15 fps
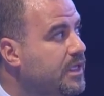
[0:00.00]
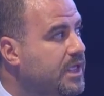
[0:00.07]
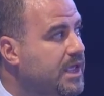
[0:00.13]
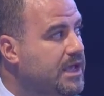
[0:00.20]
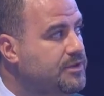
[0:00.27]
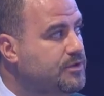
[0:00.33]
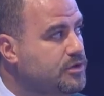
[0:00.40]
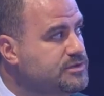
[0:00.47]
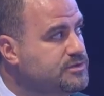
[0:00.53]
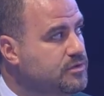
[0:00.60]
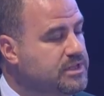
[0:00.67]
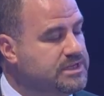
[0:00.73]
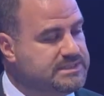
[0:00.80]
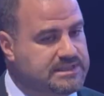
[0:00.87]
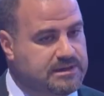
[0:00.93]
And also
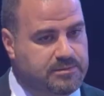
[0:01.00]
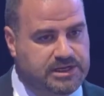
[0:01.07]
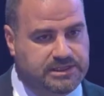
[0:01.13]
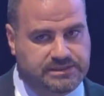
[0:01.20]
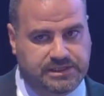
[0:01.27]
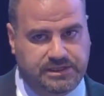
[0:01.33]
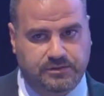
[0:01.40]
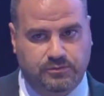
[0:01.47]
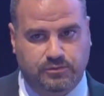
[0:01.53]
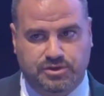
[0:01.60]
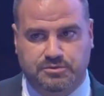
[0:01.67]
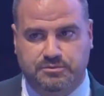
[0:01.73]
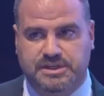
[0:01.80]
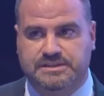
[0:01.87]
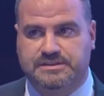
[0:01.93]
the stability,
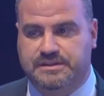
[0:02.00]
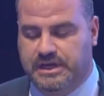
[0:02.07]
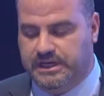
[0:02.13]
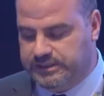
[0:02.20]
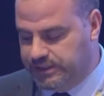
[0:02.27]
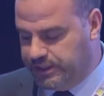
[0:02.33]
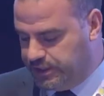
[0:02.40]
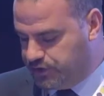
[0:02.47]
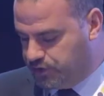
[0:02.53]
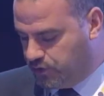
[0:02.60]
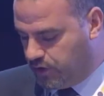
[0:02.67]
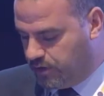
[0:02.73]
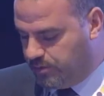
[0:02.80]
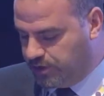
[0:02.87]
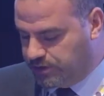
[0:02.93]
which means that each
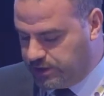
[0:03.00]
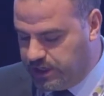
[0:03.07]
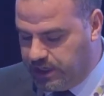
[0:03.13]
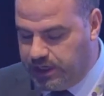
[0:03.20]
robot